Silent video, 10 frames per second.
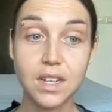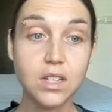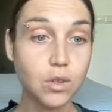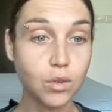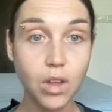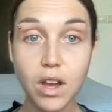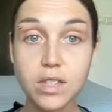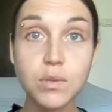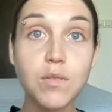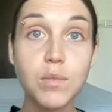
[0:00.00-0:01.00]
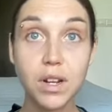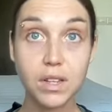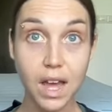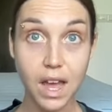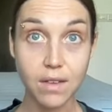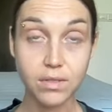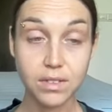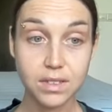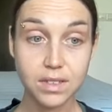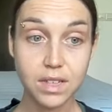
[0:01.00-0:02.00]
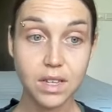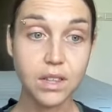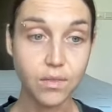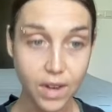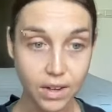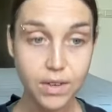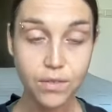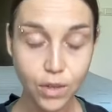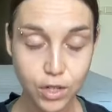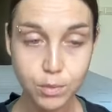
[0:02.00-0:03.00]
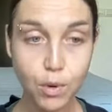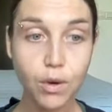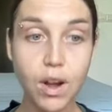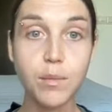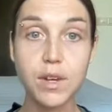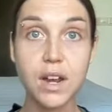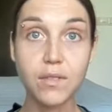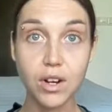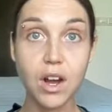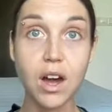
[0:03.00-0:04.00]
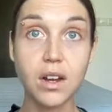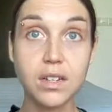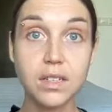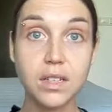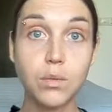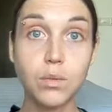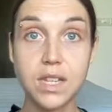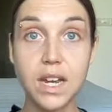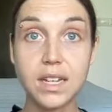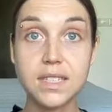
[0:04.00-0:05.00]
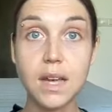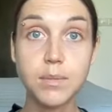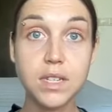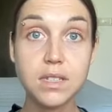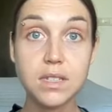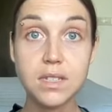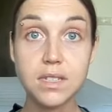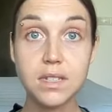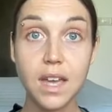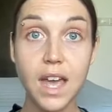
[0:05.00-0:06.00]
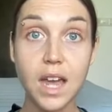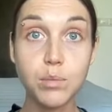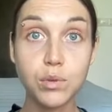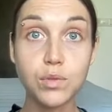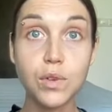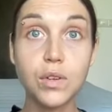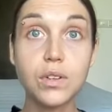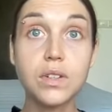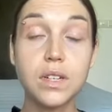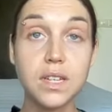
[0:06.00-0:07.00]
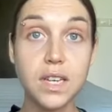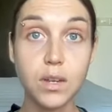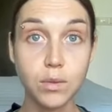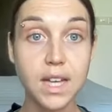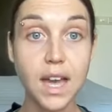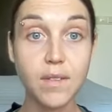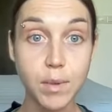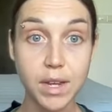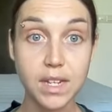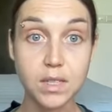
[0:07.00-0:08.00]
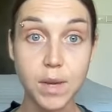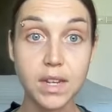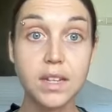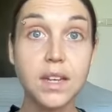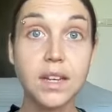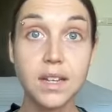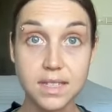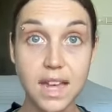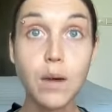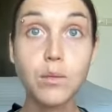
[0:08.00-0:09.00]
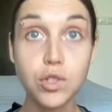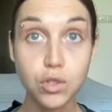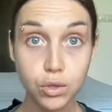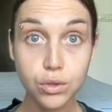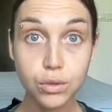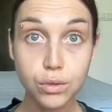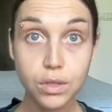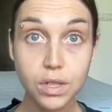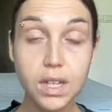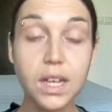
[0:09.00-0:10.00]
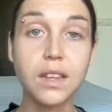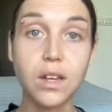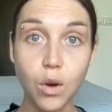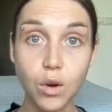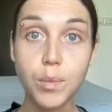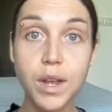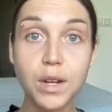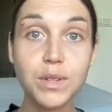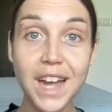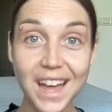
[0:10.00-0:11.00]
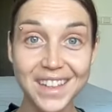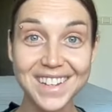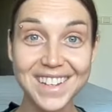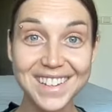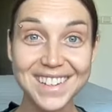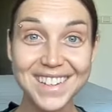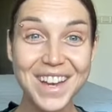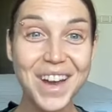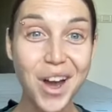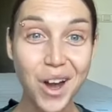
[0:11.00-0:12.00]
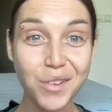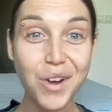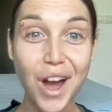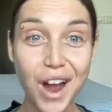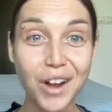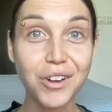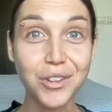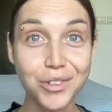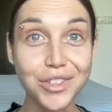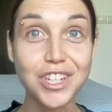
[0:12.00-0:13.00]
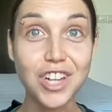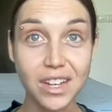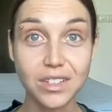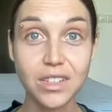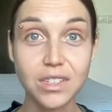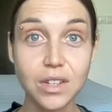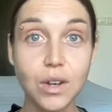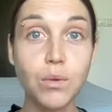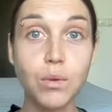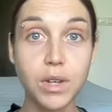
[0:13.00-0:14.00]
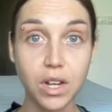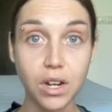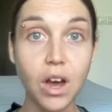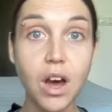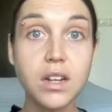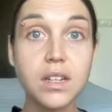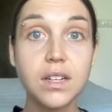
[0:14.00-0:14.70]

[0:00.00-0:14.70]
so long as we've been alive, the very first program we ever got was that acceptance and approval equals having my needs met. Because that was true in the codependent reality of our early childhoods. When we could not